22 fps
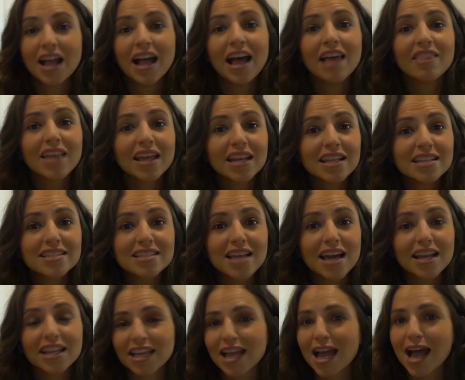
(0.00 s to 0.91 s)
And then he
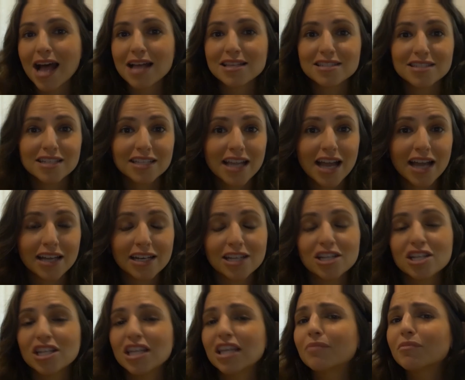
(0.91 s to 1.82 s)
said he asked again
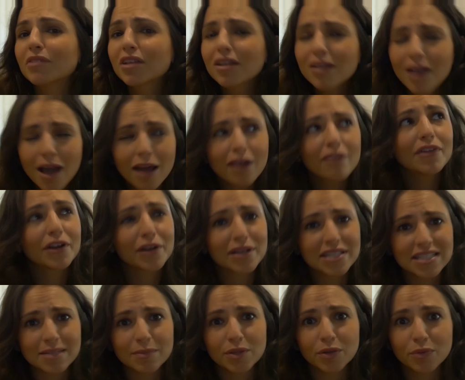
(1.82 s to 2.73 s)
and he got a very
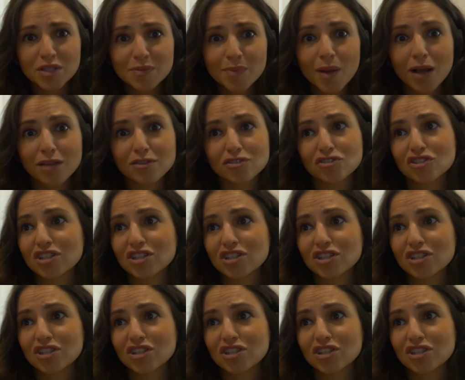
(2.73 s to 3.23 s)
similar response.